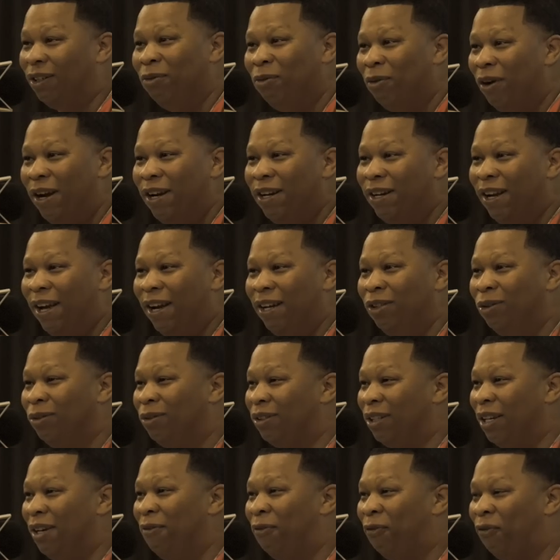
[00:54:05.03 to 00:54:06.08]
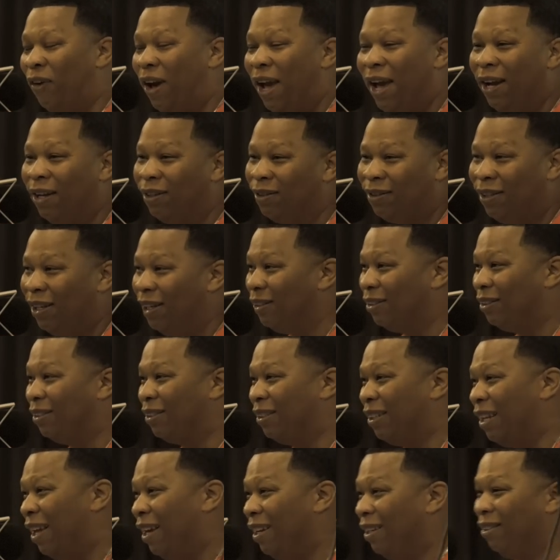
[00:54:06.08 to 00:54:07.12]
that shit right now. You say fags,
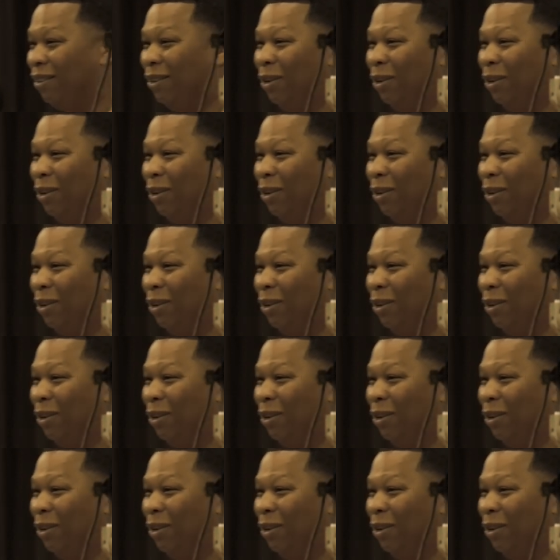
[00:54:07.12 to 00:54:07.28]
they just